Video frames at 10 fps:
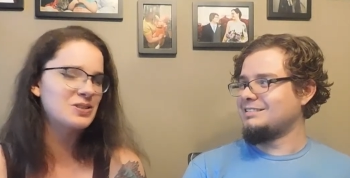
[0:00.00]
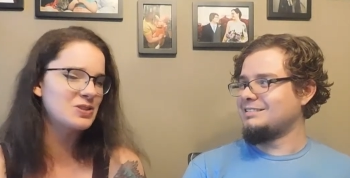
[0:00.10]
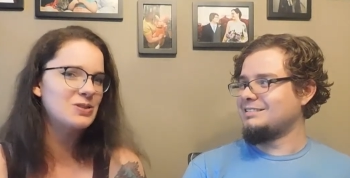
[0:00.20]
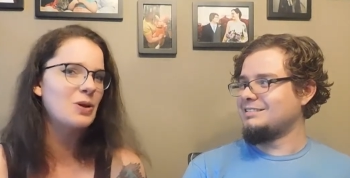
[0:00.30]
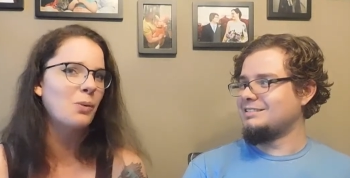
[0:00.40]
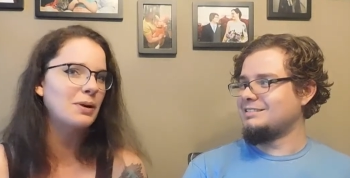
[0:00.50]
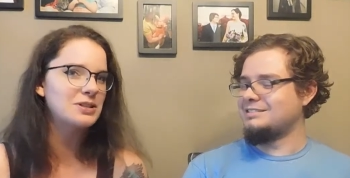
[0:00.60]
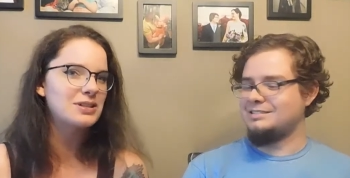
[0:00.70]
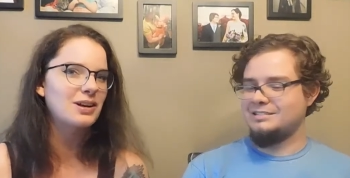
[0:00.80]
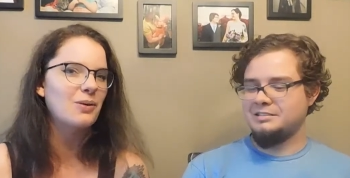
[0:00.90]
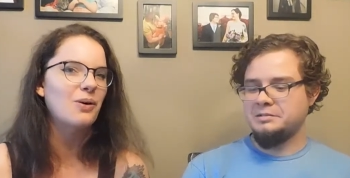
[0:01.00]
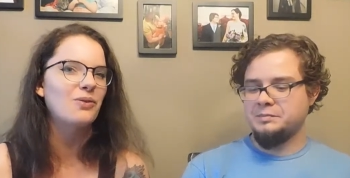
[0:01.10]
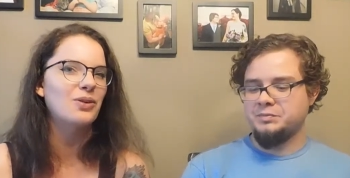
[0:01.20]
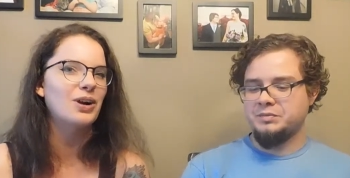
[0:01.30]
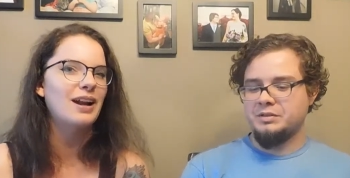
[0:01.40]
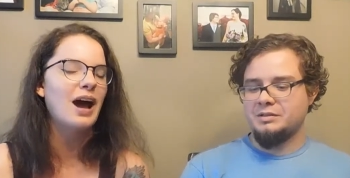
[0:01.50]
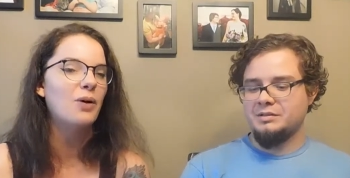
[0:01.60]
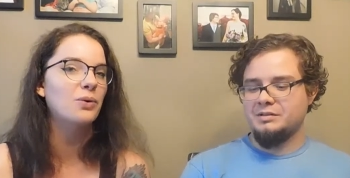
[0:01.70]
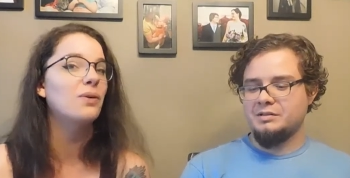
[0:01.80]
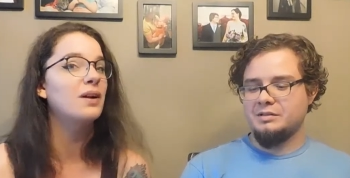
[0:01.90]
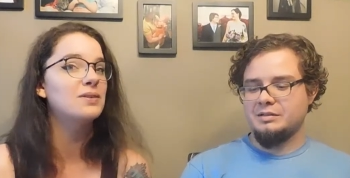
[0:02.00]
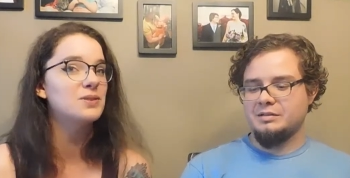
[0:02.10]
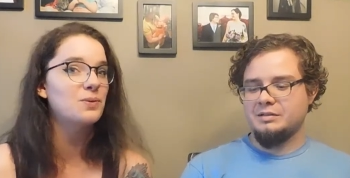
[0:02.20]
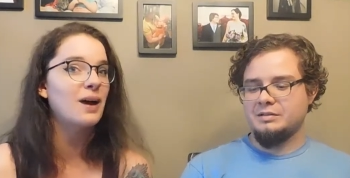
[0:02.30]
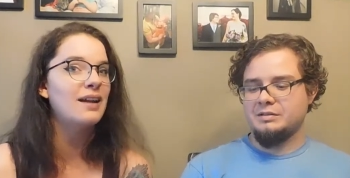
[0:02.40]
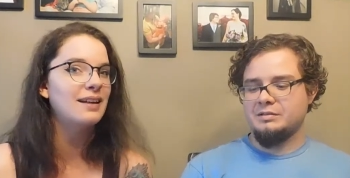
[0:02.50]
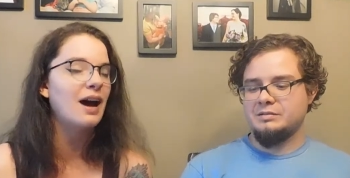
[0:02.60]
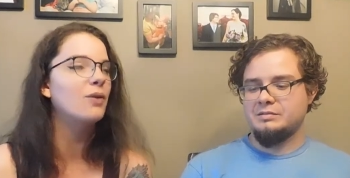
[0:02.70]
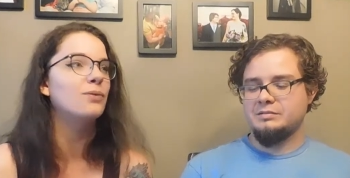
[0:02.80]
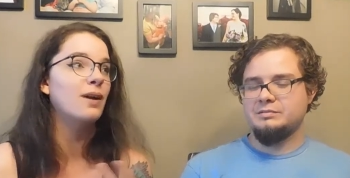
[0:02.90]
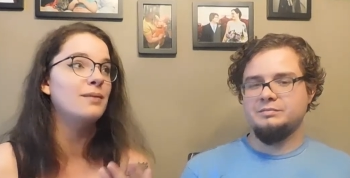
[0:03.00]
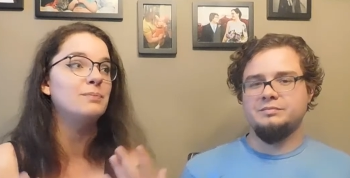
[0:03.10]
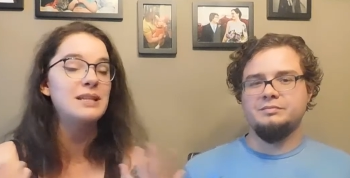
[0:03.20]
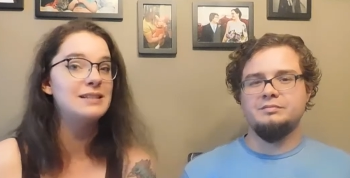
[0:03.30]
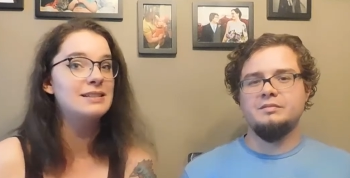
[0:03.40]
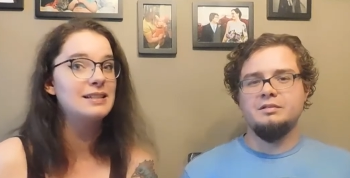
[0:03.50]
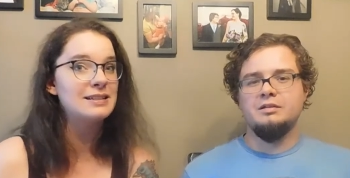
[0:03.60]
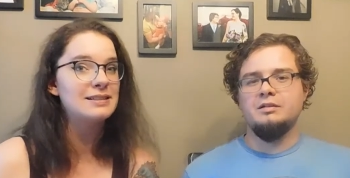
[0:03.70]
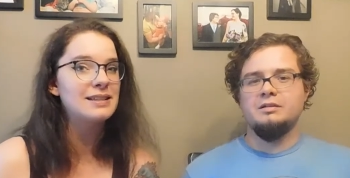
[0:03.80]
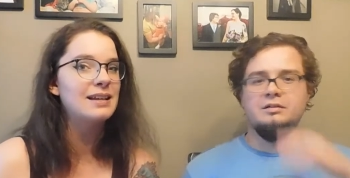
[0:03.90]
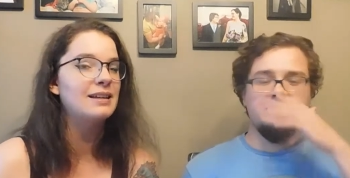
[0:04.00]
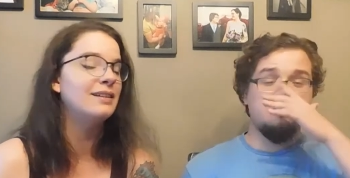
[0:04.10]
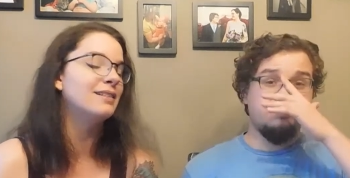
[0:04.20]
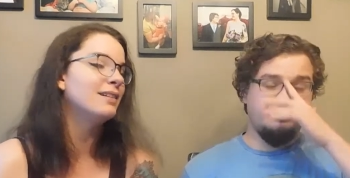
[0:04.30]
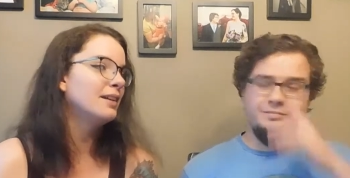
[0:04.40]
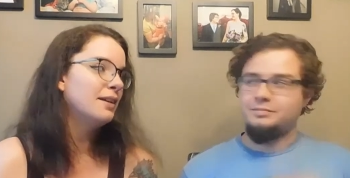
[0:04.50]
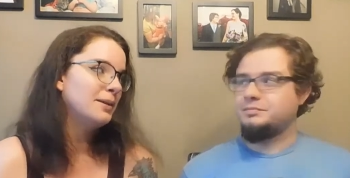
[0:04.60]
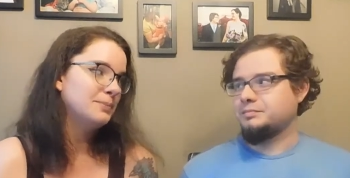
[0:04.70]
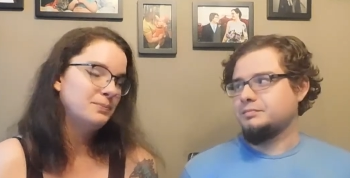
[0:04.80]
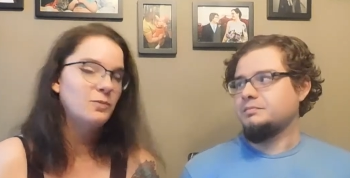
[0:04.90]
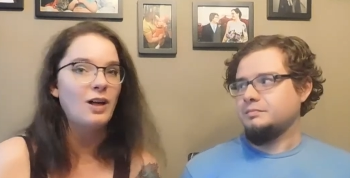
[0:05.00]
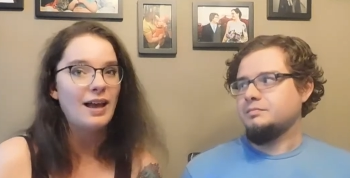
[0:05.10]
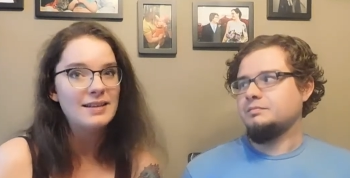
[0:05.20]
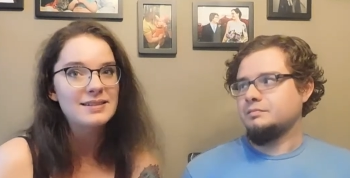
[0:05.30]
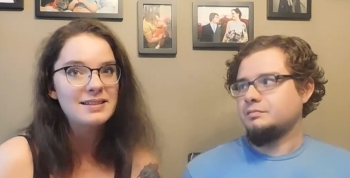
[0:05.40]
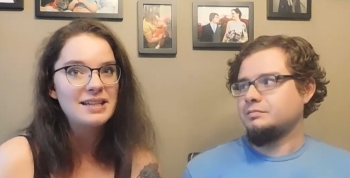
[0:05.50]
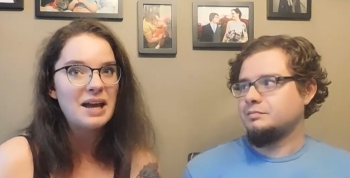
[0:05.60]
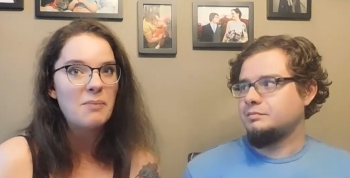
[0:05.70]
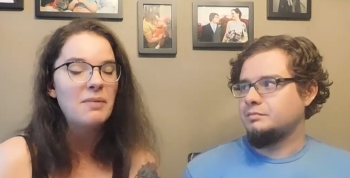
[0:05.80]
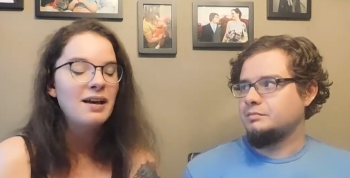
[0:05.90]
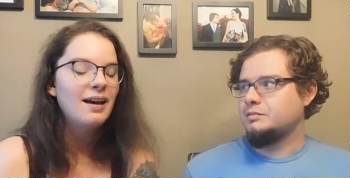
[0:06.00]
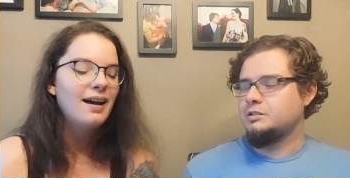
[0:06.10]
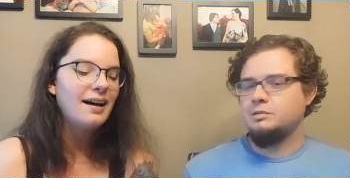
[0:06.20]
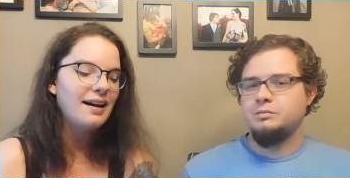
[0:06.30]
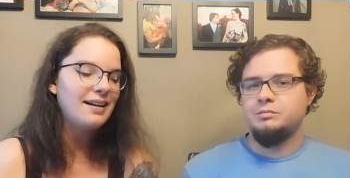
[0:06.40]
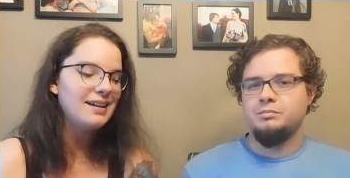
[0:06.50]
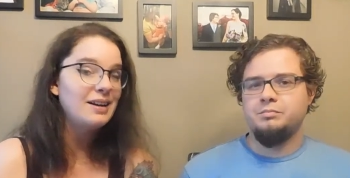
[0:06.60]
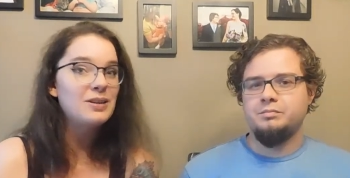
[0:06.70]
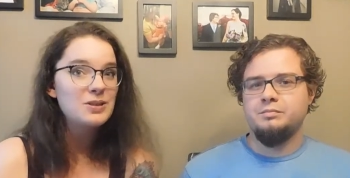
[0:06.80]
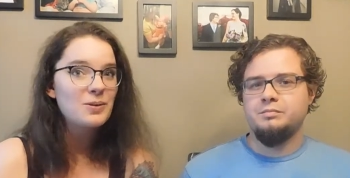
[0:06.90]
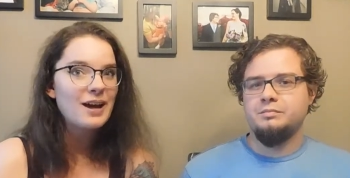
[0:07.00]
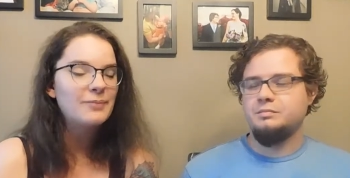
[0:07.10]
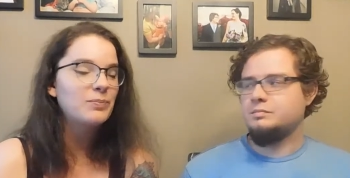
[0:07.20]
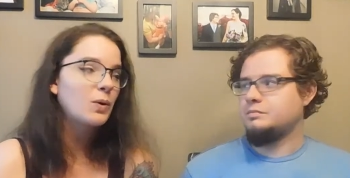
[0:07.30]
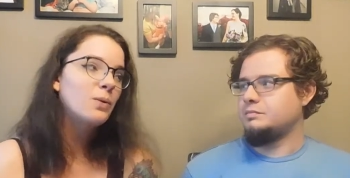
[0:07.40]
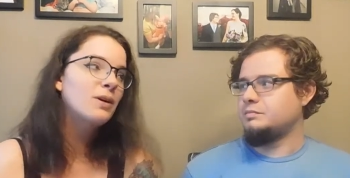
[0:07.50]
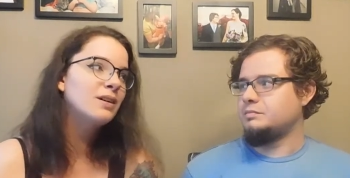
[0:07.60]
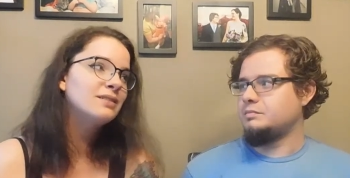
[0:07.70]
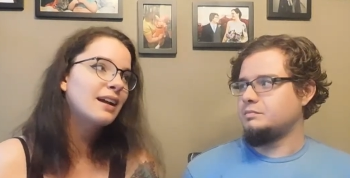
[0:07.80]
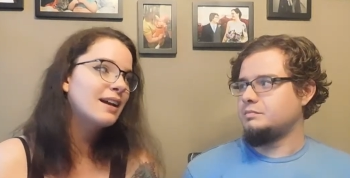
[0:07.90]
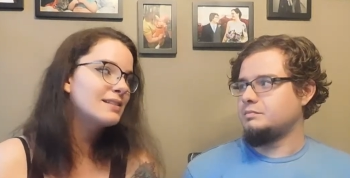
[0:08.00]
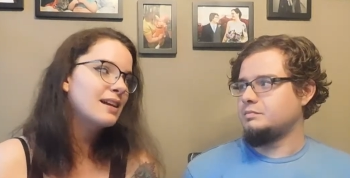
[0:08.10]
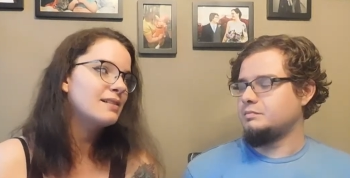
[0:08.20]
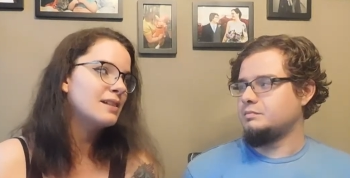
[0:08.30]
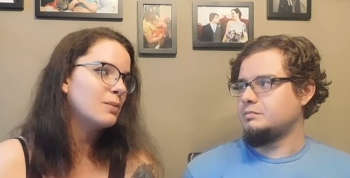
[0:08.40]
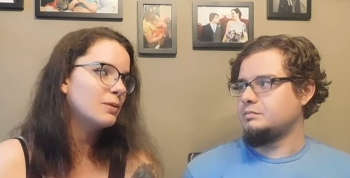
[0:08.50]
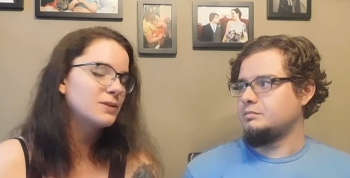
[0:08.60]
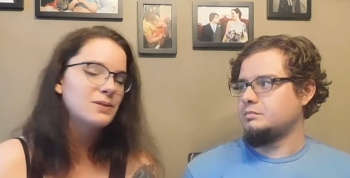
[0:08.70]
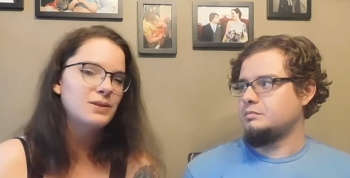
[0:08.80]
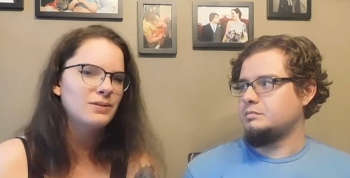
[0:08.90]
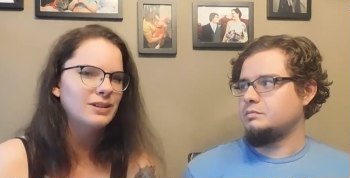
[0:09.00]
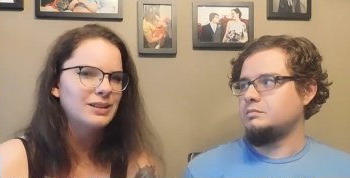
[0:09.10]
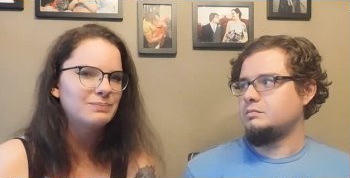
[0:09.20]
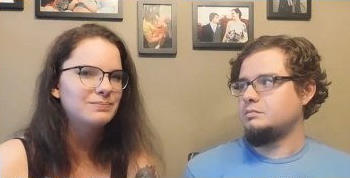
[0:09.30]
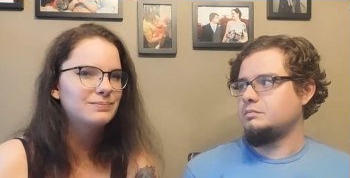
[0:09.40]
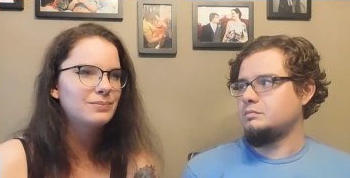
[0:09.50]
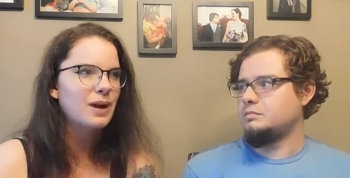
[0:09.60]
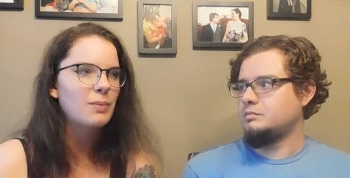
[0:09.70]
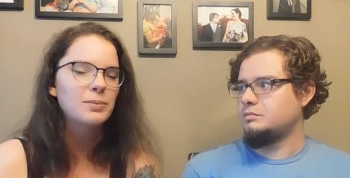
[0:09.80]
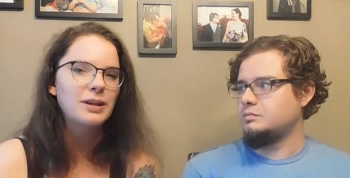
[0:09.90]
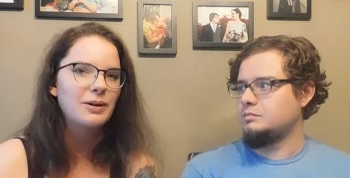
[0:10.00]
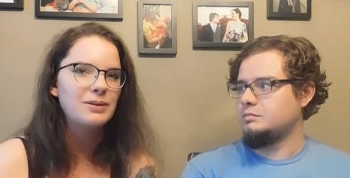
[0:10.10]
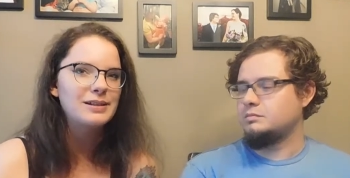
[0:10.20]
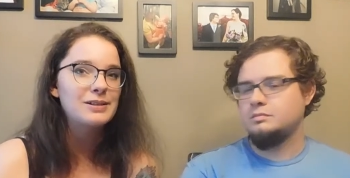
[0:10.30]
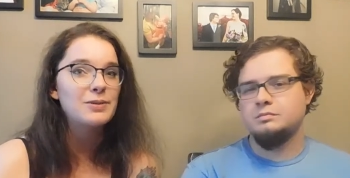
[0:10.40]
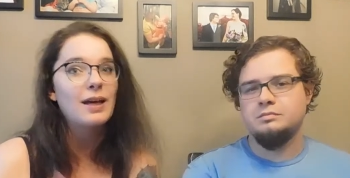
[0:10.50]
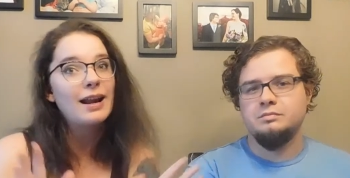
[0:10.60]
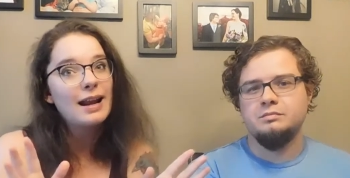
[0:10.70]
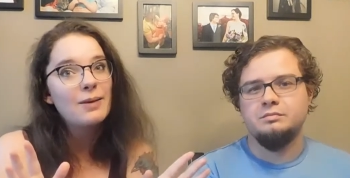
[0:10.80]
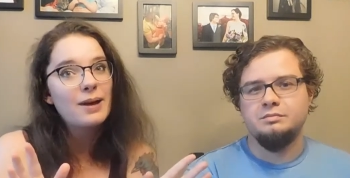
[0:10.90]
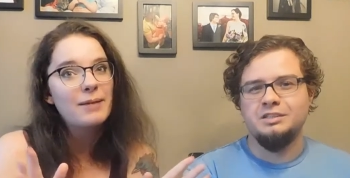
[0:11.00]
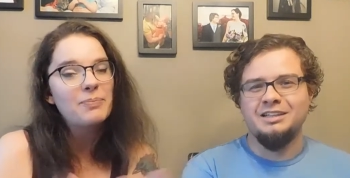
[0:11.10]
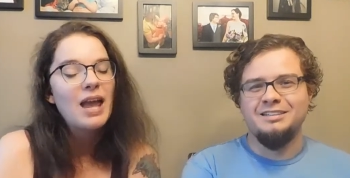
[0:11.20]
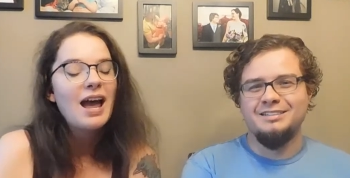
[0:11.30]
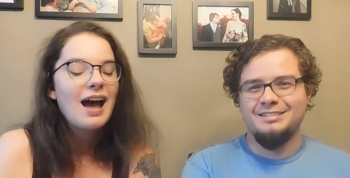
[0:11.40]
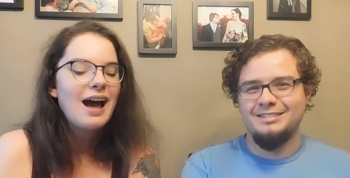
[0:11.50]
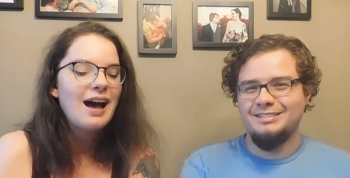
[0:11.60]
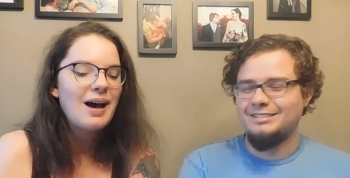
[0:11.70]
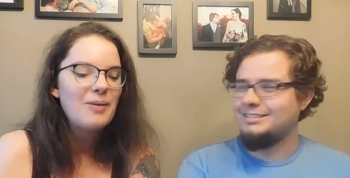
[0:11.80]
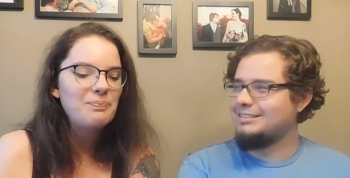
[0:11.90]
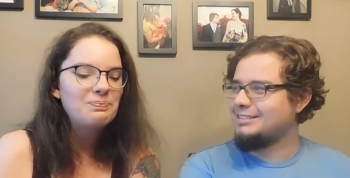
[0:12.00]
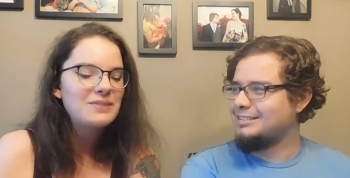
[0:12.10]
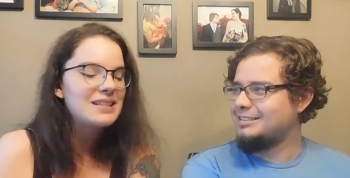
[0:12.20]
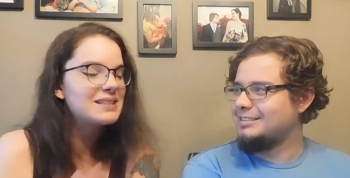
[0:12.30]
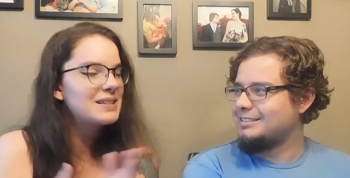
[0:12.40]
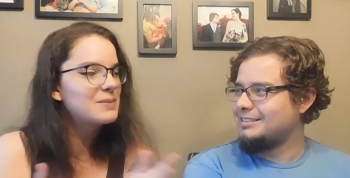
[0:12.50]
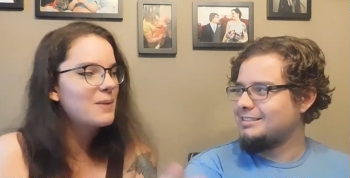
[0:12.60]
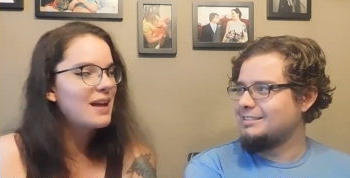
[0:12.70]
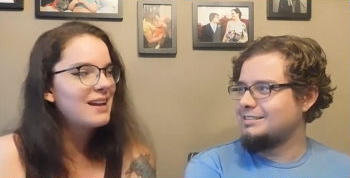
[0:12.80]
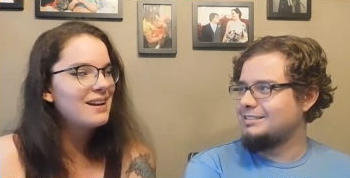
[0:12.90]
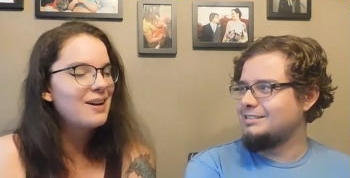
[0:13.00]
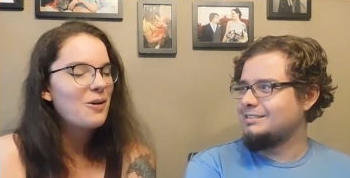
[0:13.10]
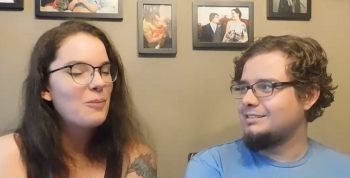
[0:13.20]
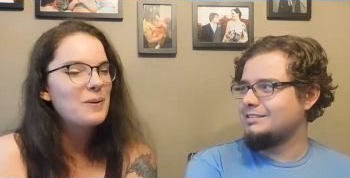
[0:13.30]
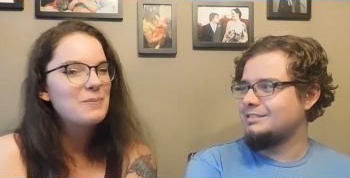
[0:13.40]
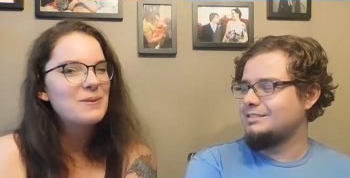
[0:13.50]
Speaker 1: just so much to go over in how to run a duet and how to run PCs in, well, as the DM, in a duet, or I guess at a table, too. You really... probably don't need to do that. Anyway, this has been Open